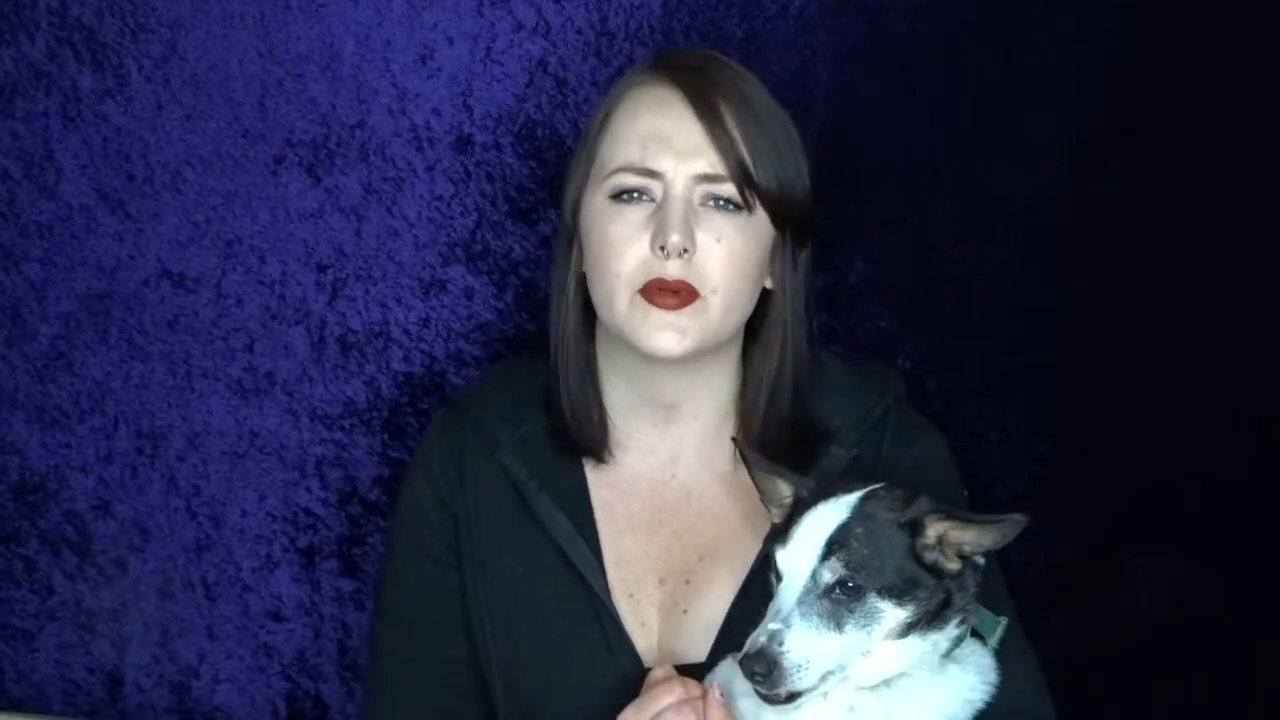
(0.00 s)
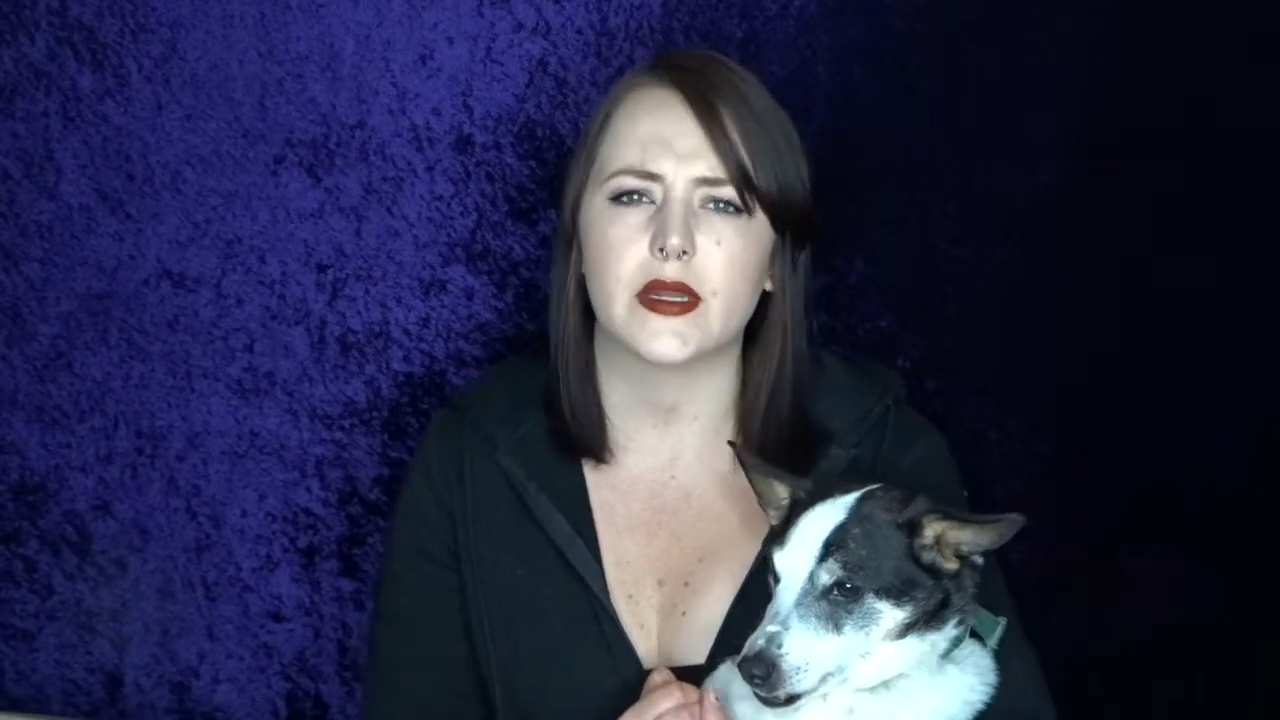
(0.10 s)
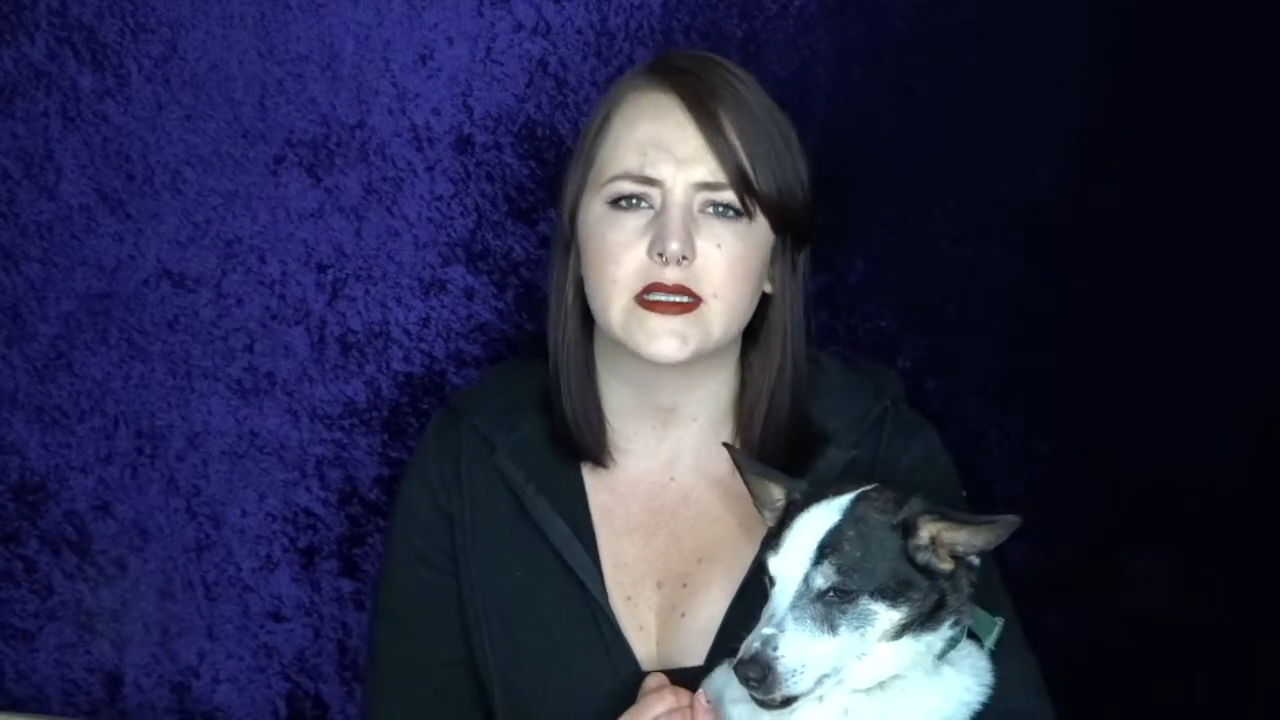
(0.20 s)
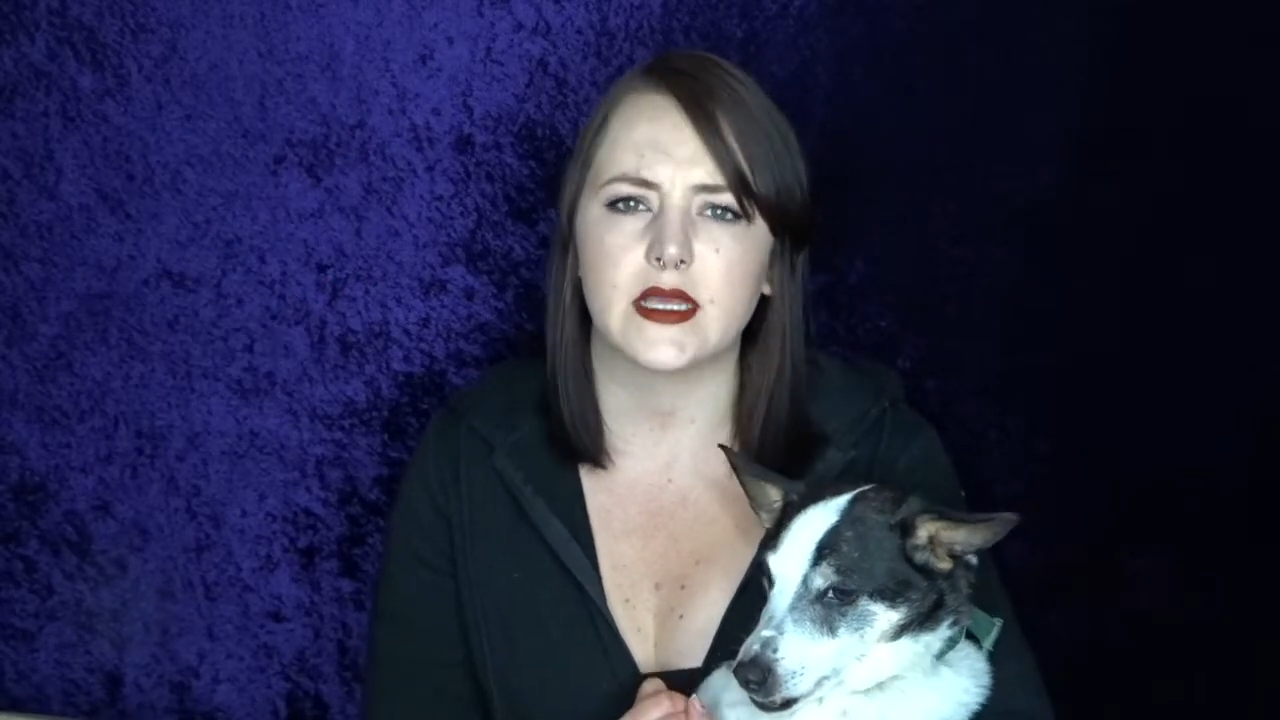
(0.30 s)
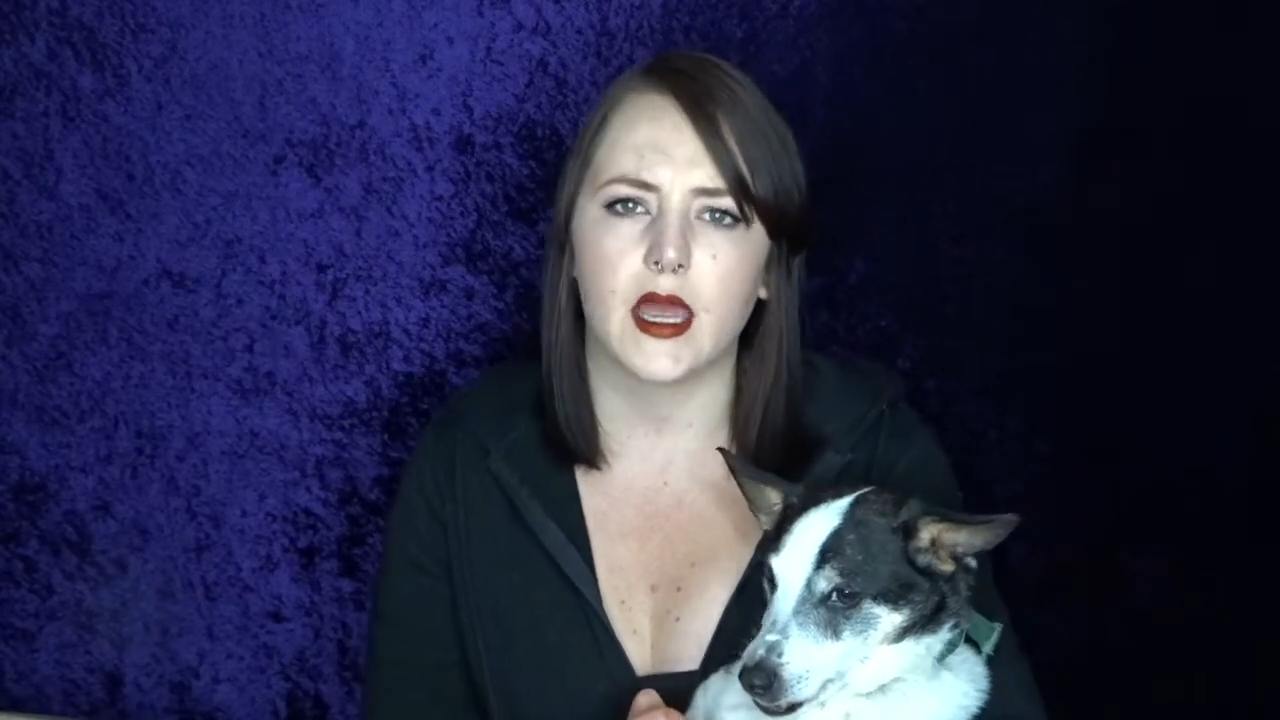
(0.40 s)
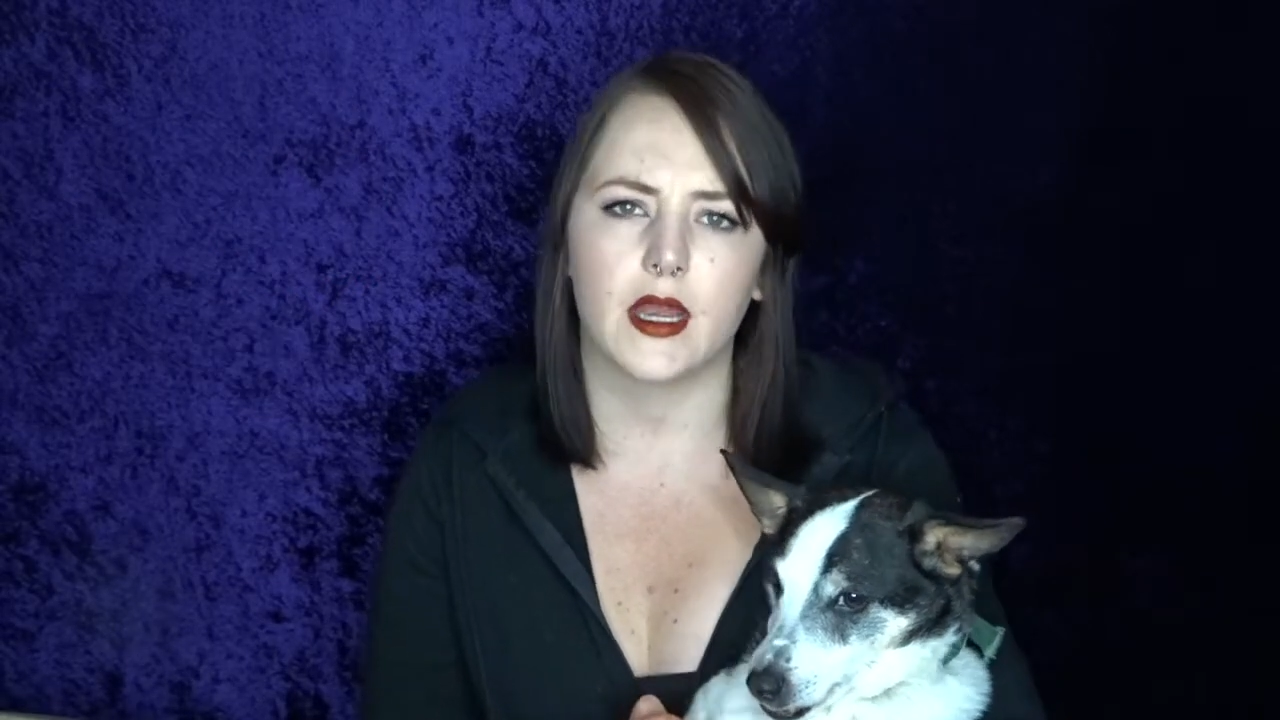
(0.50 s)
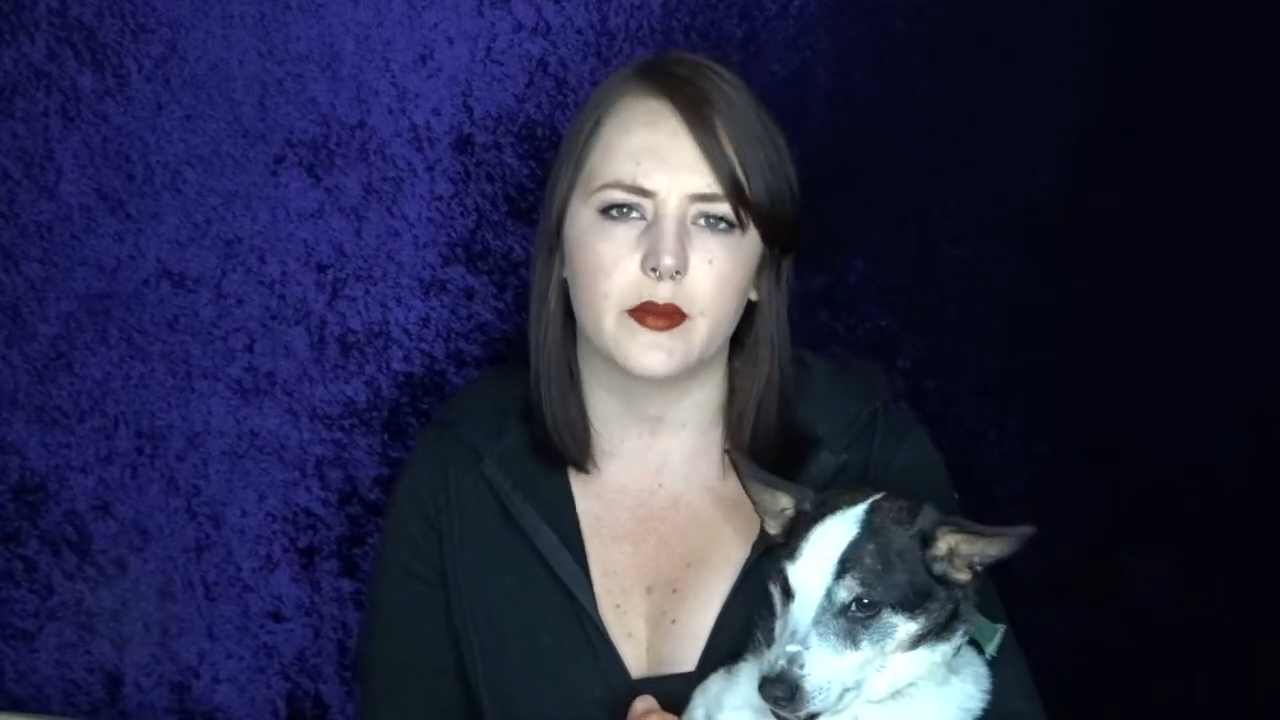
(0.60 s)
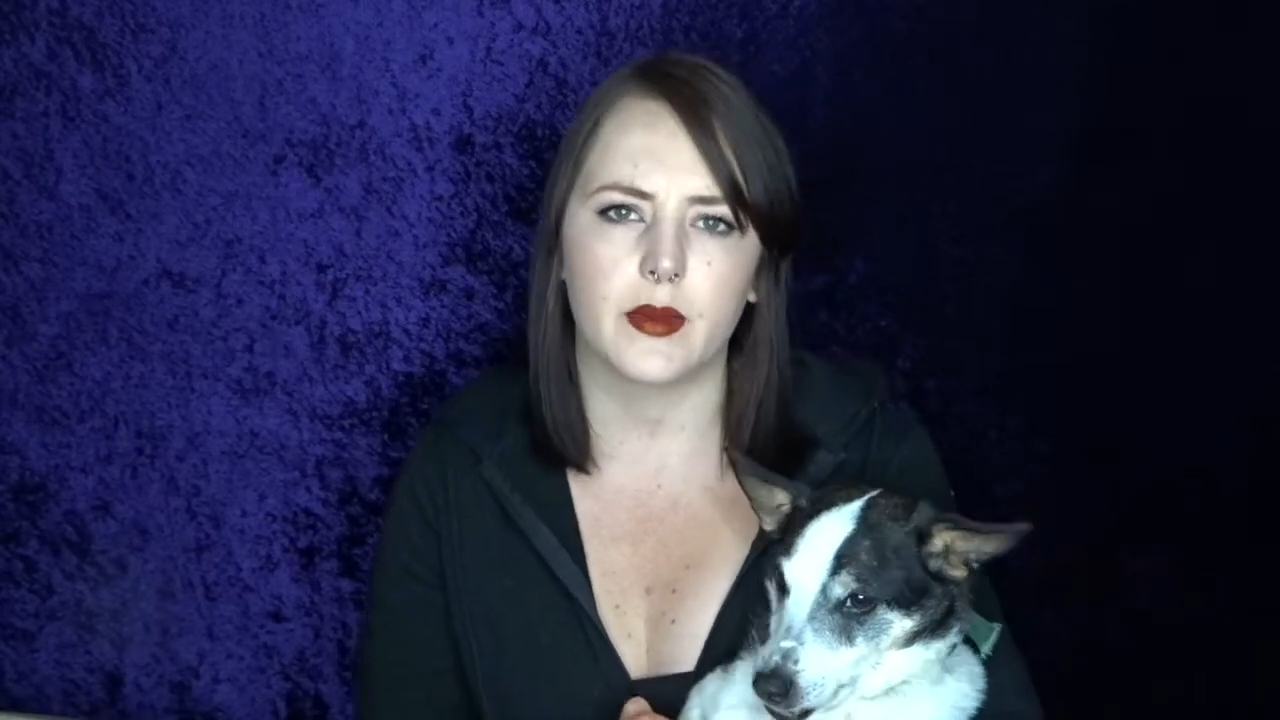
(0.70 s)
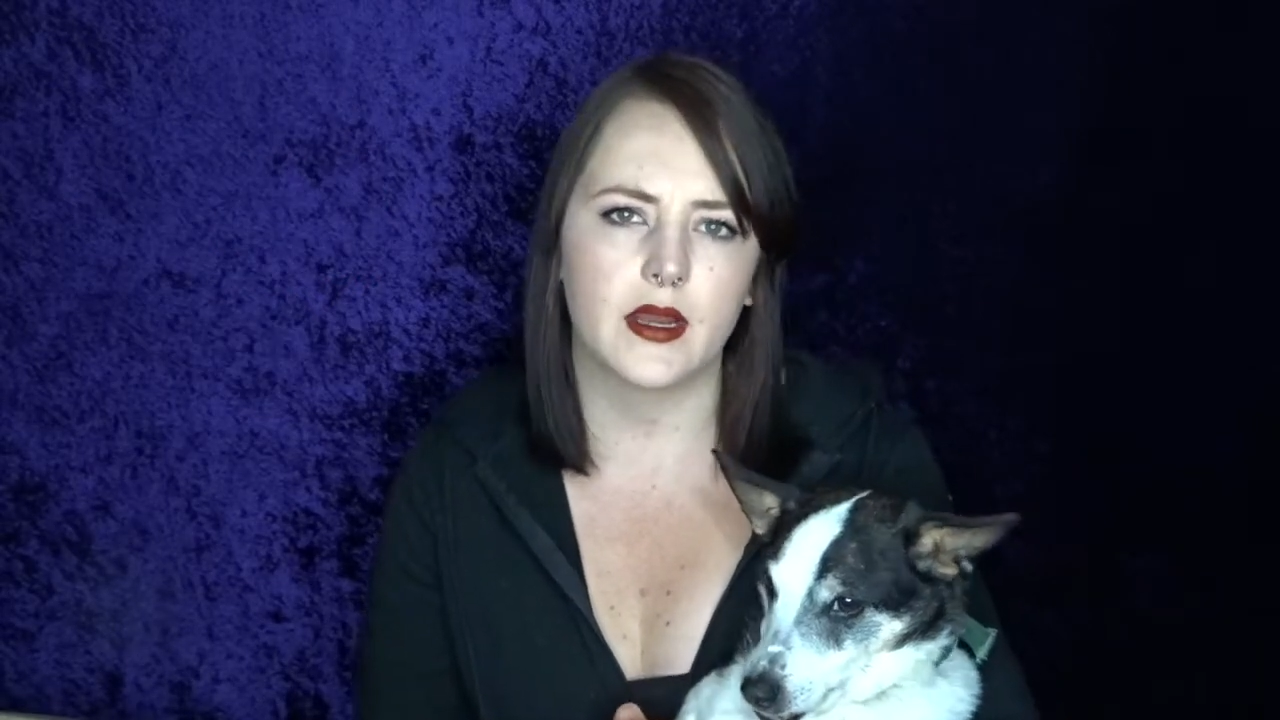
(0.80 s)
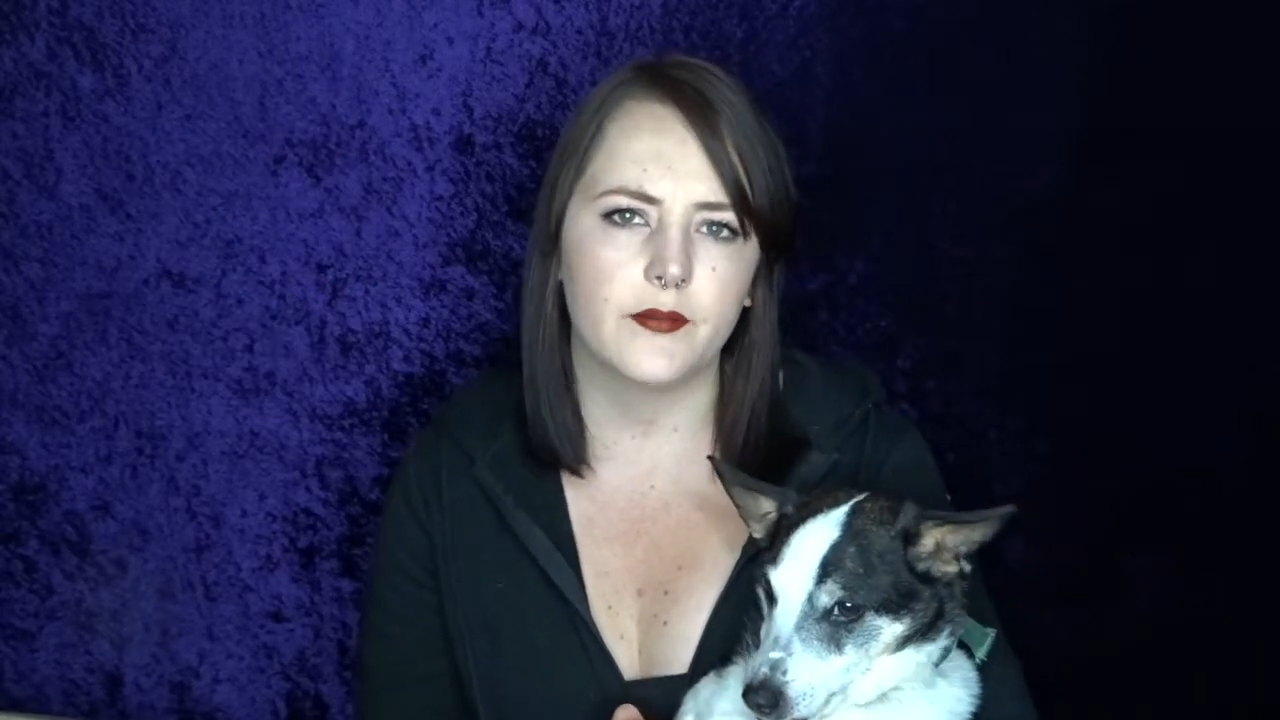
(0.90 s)
excited
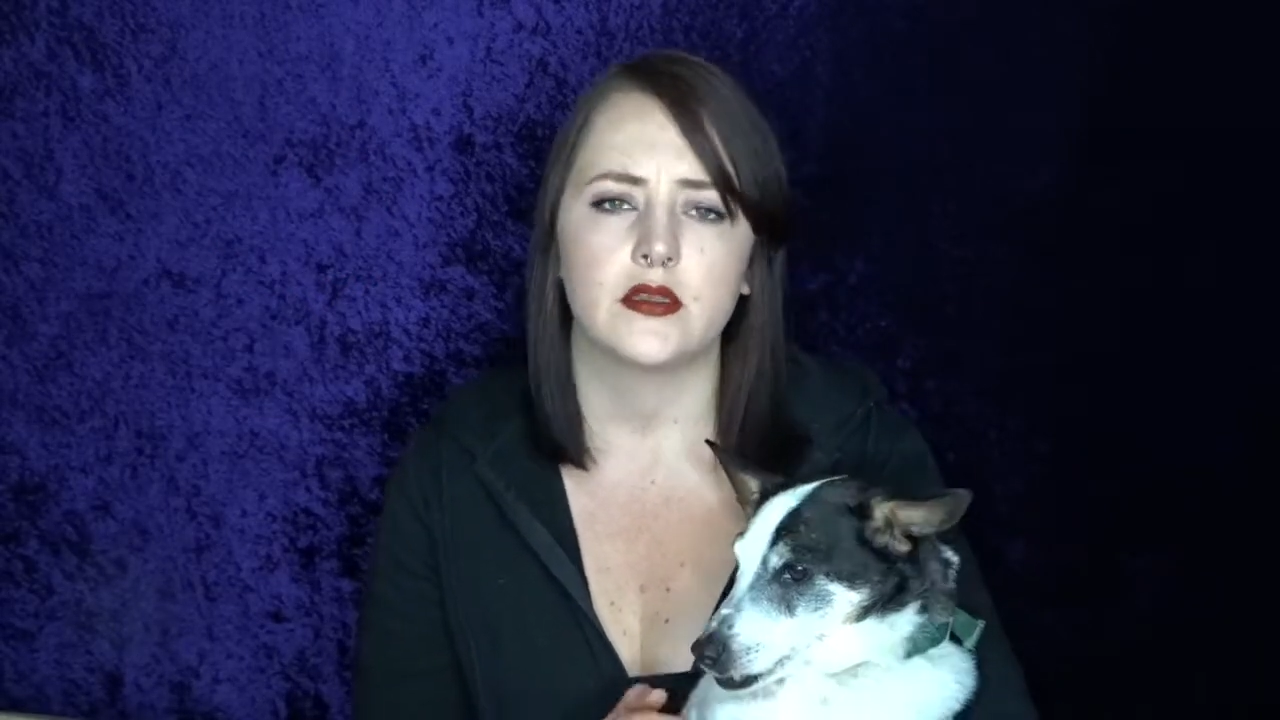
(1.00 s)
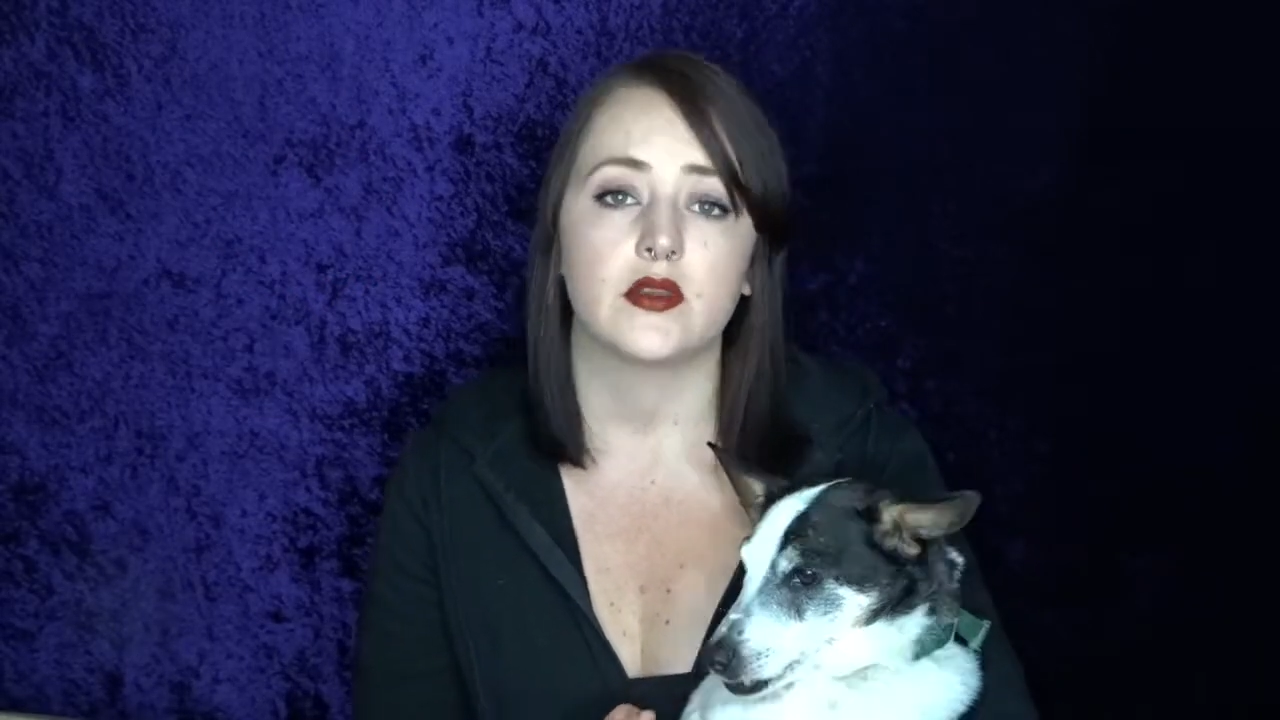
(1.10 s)
about.